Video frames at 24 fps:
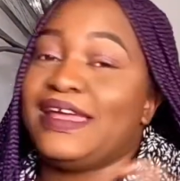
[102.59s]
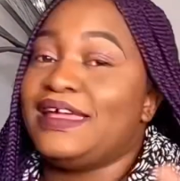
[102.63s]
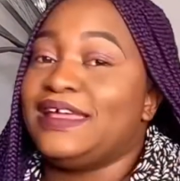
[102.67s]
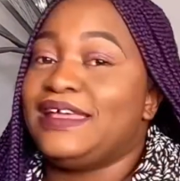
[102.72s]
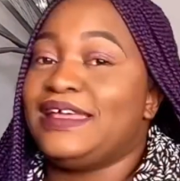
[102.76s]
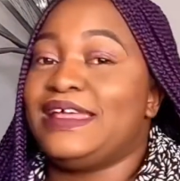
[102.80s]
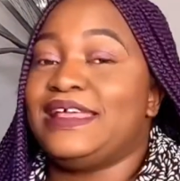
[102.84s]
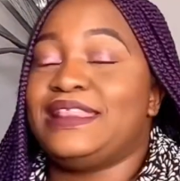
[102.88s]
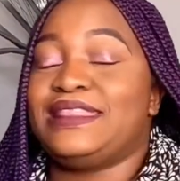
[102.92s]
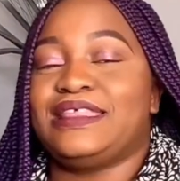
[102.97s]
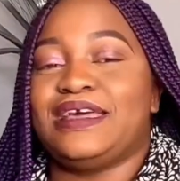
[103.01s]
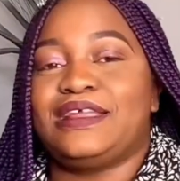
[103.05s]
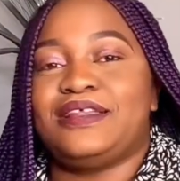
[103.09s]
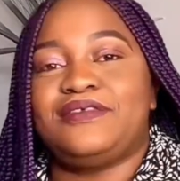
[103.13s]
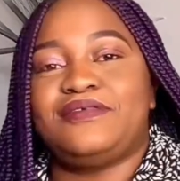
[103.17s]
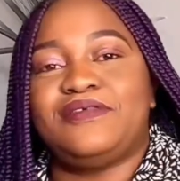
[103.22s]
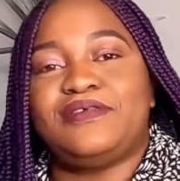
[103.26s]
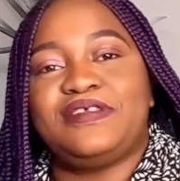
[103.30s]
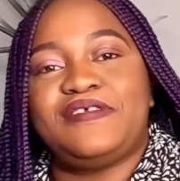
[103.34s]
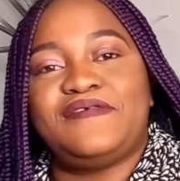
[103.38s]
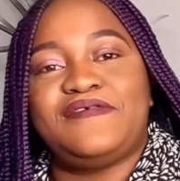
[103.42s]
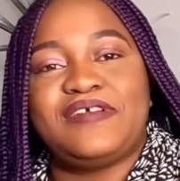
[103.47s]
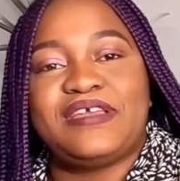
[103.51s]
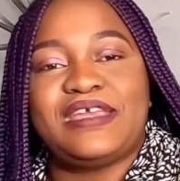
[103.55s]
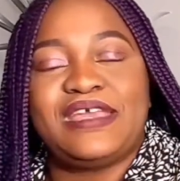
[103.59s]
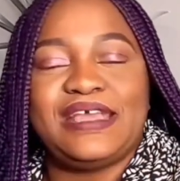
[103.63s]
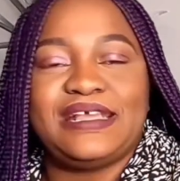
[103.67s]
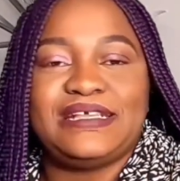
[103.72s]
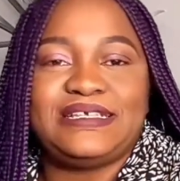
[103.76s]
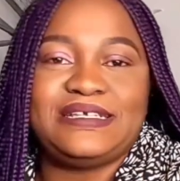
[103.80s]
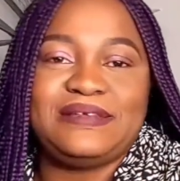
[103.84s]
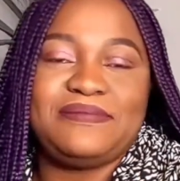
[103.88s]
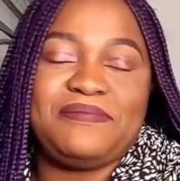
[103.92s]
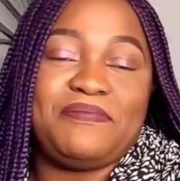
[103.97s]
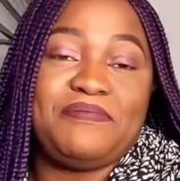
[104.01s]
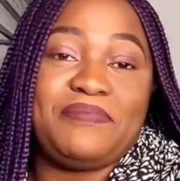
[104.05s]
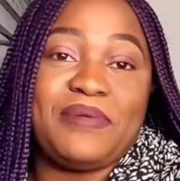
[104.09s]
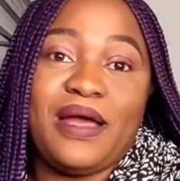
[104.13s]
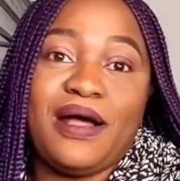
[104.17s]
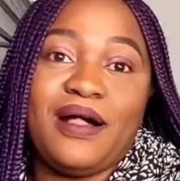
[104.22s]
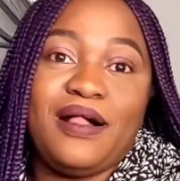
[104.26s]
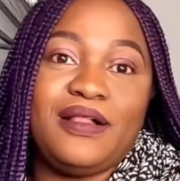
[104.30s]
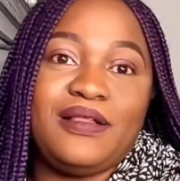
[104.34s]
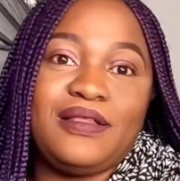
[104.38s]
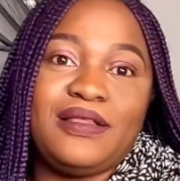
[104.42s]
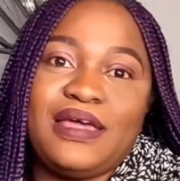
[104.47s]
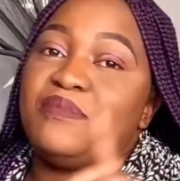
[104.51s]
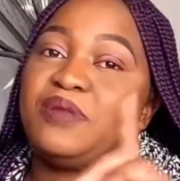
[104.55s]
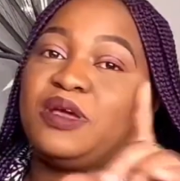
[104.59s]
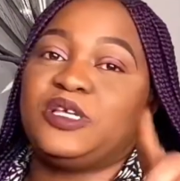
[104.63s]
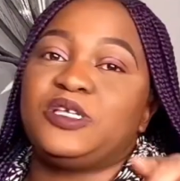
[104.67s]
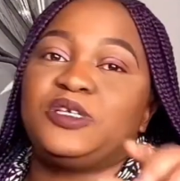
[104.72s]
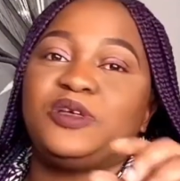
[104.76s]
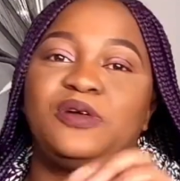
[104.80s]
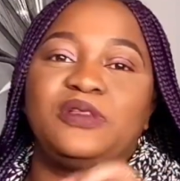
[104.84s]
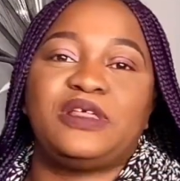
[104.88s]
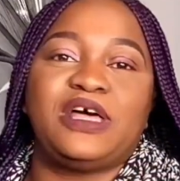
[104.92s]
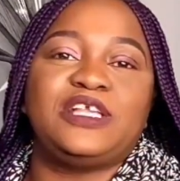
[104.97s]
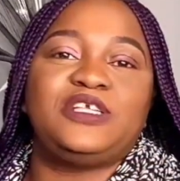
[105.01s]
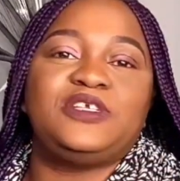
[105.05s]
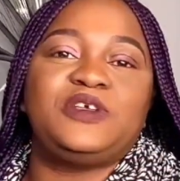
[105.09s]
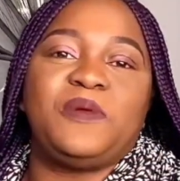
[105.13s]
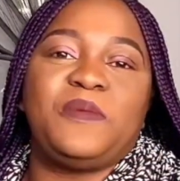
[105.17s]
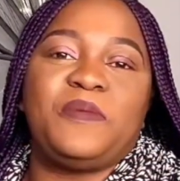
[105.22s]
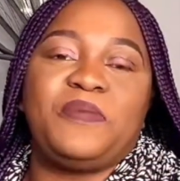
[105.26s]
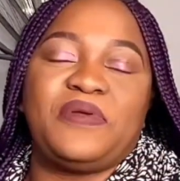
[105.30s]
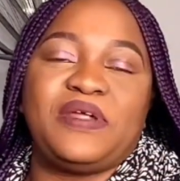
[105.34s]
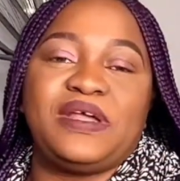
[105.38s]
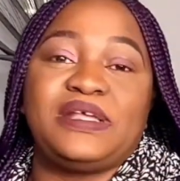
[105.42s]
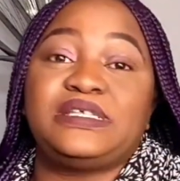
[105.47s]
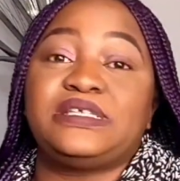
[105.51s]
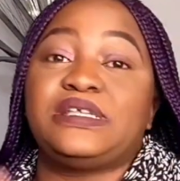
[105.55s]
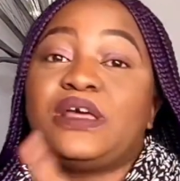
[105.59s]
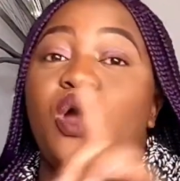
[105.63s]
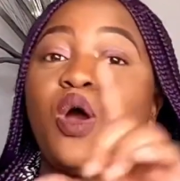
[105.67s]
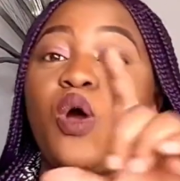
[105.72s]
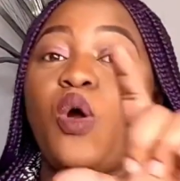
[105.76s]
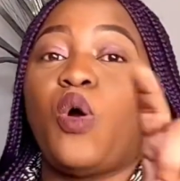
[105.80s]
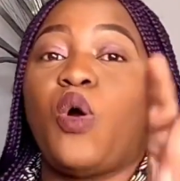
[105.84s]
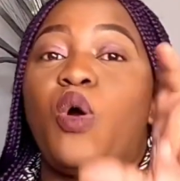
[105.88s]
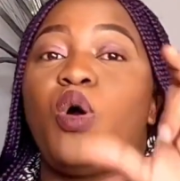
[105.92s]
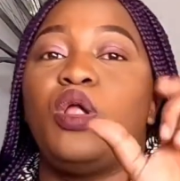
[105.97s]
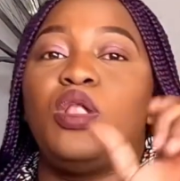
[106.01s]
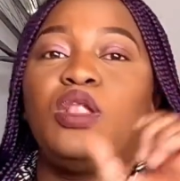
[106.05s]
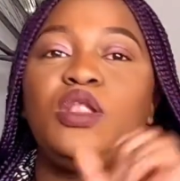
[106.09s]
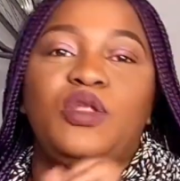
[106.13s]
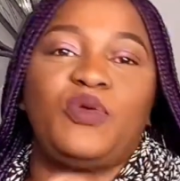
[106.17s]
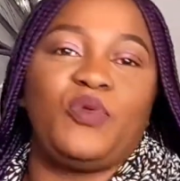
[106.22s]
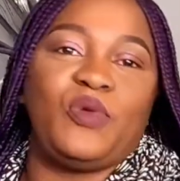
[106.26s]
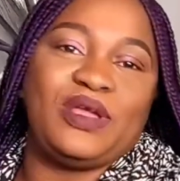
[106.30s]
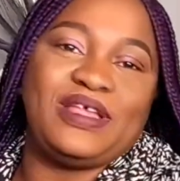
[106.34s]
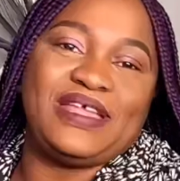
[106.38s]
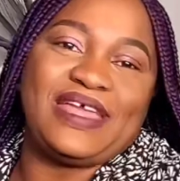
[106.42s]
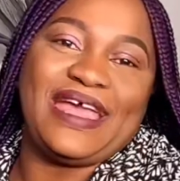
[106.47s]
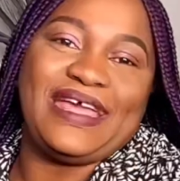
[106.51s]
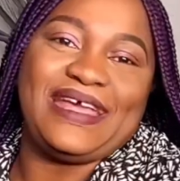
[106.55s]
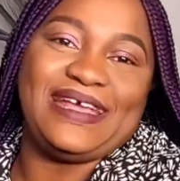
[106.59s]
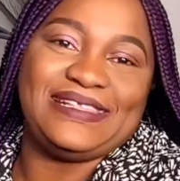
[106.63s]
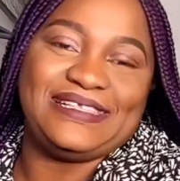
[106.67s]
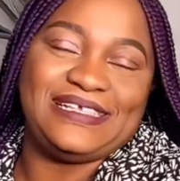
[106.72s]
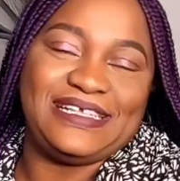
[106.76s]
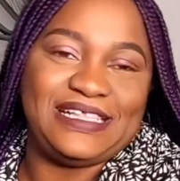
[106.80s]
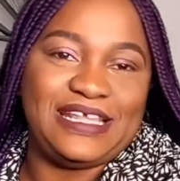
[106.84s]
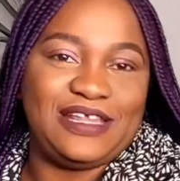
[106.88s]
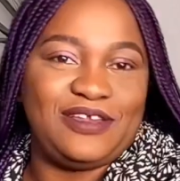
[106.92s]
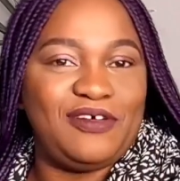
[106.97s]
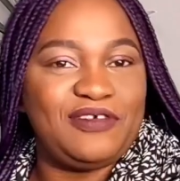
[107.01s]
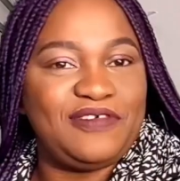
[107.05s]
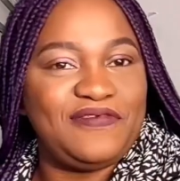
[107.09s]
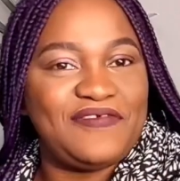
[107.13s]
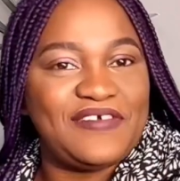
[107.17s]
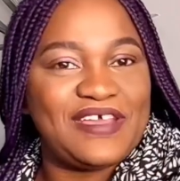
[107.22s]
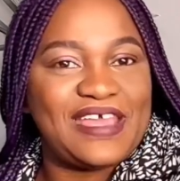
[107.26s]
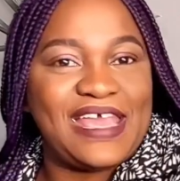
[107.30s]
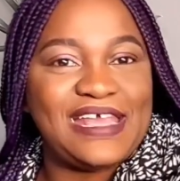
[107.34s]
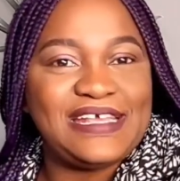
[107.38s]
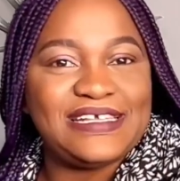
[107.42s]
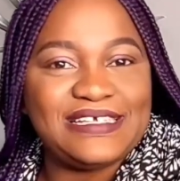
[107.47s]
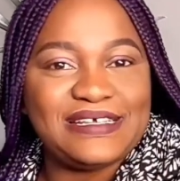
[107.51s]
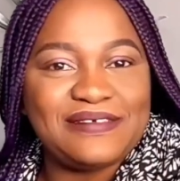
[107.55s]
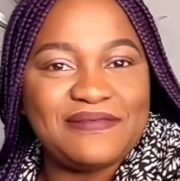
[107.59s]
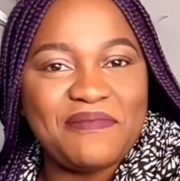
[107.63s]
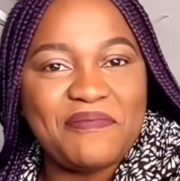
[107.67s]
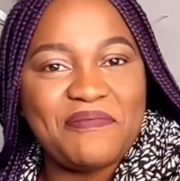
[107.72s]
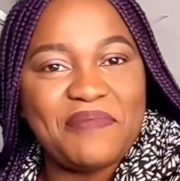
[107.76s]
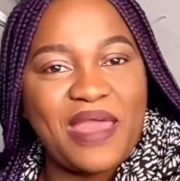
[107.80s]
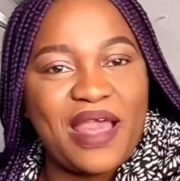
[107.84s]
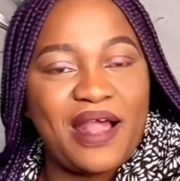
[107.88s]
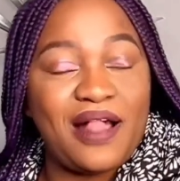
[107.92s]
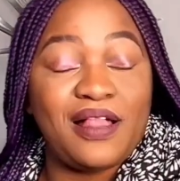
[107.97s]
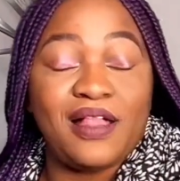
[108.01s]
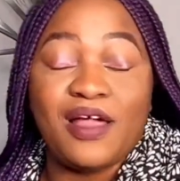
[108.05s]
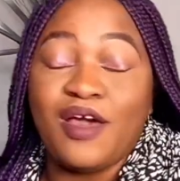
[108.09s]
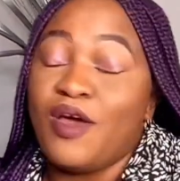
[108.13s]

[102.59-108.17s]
hit that notification bell, make sure that you press all when you're hitting the notification bell.